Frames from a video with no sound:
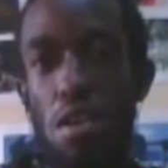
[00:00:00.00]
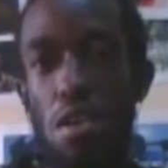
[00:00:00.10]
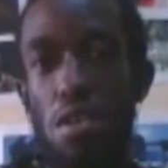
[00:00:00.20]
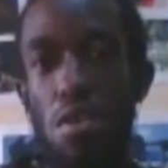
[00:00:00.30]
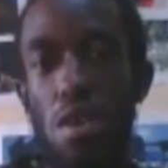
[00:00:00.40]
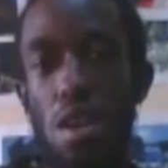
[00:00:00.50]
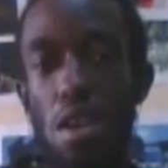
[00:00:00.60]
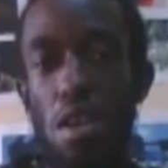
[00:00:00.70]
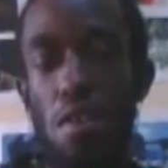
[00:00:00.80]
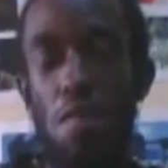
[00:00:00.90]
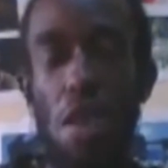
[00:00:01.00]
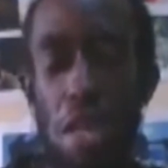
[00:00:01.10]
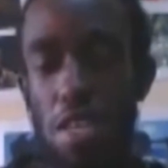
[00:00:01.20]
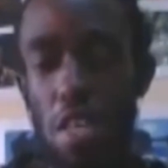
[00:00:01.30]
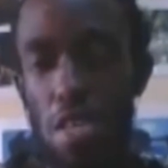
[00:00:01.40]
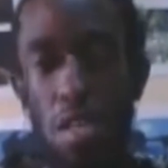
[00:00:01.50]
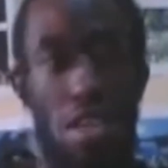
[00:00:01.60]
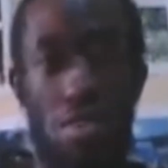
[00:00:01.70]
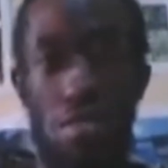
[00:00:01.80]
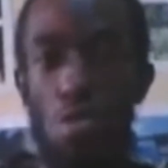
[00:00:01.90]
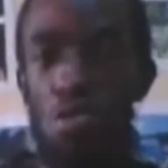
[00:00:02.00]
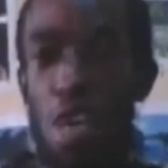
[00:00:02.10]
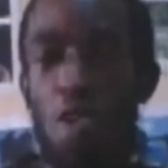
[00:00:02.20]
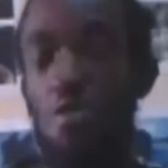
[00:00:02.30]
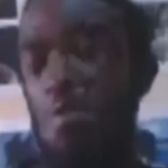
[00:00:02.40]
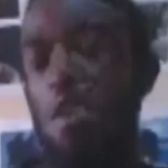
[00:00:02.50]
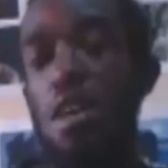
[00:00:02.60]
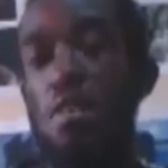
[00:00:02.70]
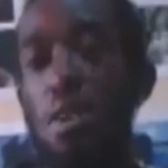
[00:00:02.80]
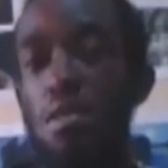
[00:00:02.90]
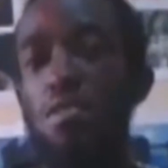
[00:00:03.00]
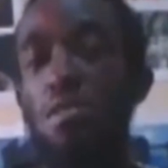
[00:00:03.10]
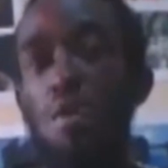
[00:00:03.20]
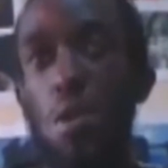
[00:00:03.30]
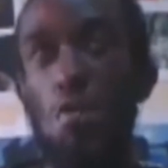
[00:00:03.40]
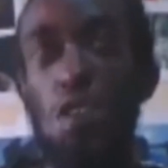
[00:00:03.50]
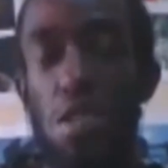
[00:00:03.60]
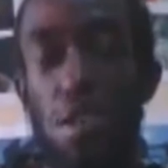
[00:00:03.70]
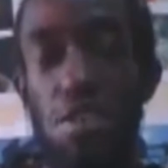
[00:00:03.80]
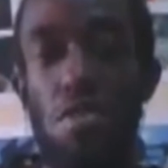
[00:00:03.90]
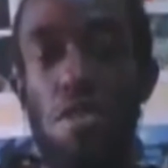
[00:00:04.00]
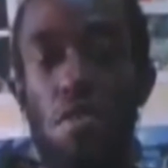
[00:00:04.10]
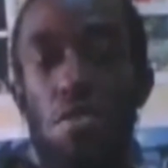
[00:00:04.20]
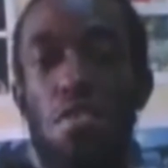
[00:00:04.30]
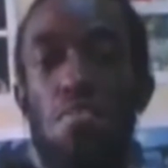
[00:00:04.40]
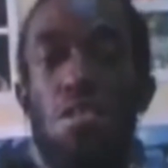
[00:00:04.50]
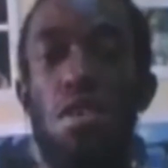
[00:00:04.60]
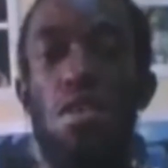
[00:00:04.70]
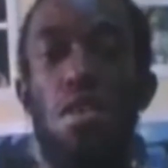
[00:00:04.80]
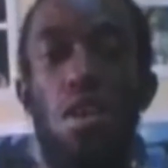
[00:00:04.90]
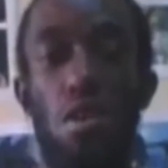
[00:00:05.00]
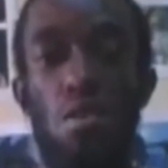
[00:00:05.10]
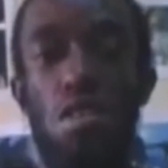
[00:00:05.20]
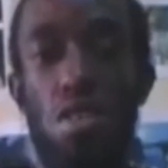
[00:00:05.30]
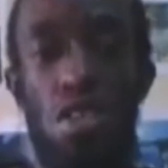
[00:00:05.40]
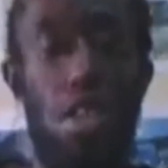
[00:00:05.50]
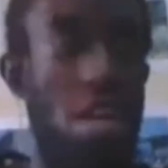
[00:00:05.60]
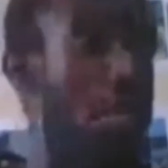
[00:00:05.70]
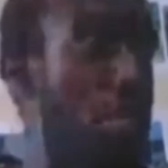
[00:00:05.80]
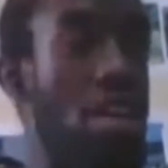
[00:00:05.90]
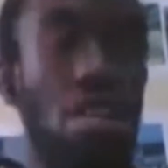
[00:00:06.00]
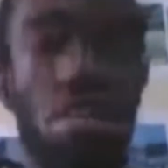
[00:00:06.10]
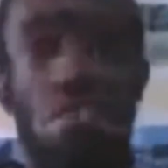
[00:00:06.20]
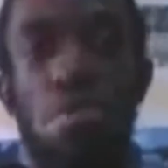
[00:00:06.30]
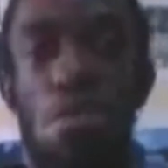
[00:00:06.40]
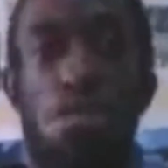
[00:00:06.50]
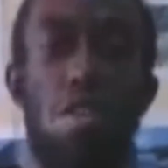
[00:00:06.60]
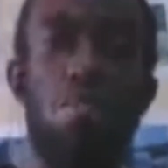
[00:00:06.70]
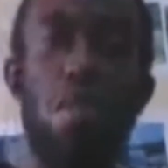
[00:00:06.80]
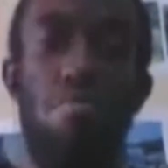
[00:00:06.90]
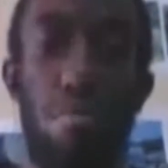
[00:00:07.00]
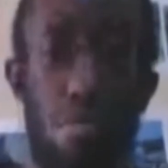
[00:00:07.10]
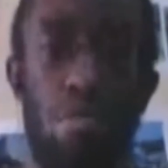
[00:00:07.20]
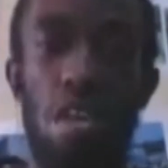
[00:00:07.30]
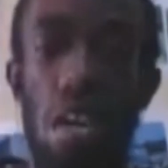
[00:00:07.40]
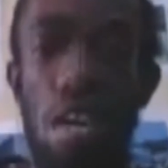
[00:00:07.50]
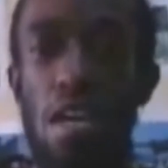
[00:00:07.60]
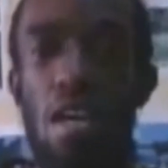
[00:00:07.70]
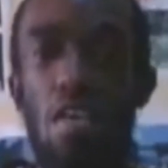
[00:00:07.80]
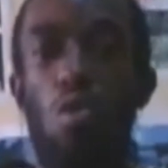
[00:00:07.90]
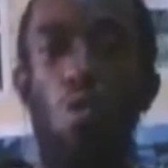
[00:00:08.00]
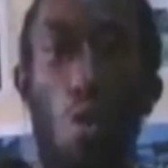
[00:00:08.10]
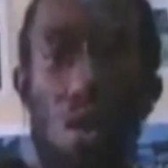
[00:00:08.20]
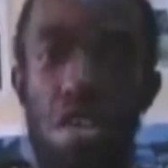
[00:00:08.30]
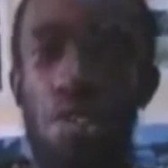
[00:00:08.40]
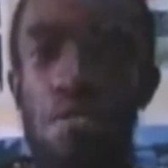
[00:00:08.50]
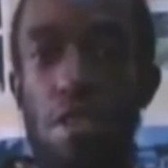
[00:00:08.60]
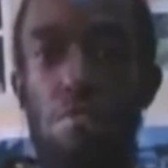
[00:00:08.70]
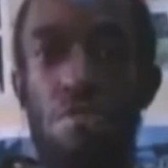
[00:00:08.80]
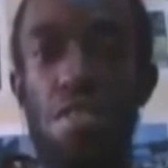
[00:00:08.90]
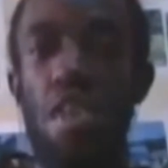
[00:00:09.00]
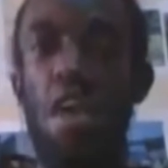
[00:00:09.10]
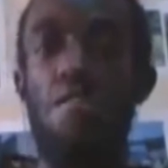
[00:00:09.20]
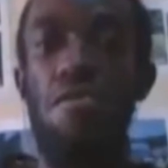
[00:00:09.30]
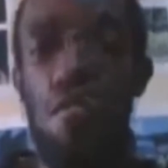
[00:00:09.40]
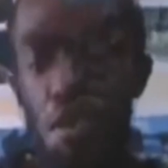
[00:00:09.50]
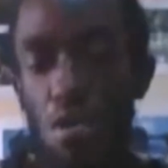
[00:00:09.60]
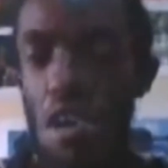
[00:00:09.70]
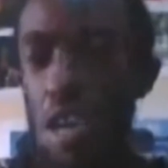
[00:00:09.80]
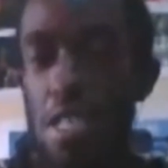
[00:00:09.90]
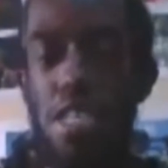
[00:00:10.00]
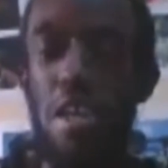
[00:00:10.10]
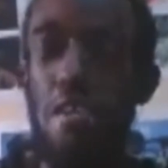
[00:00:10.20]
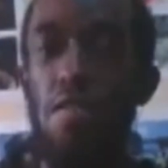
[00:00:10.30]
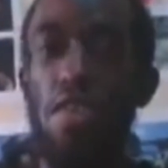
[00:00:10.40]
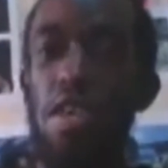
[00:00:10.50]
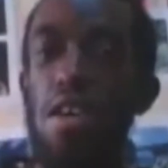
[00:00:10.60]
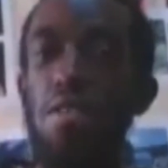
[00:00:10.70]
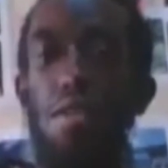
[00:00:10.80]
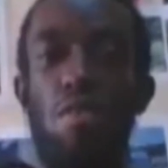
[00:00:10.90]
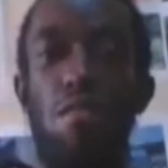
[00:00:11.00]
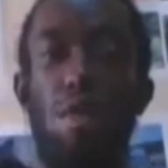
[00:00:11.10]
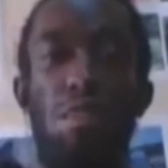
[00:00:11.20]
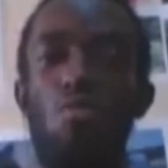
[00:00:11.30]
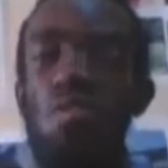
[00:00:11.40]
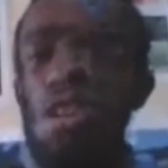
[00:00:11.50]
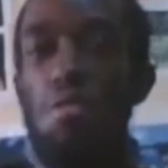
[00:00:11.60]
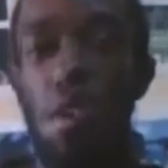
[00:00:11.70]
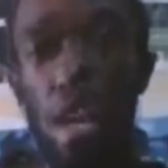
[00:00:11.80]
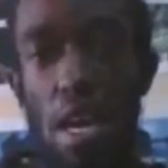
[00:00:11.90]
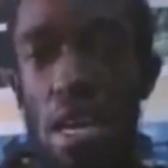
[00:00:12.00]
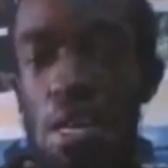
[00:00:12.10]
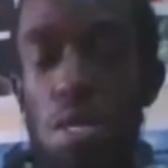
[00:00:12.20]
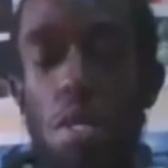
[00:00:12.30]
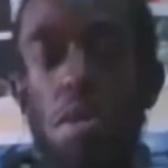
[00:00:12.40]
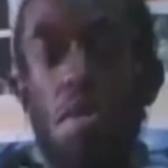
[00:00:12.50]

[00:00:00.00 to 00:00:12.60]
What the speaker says: You get the actors are just told how to play around. The visual effects person will tell them, hold this cup like this because I'm gonna put there water, or I'm gonna put there a frog later after, or I'm gonna make water splash.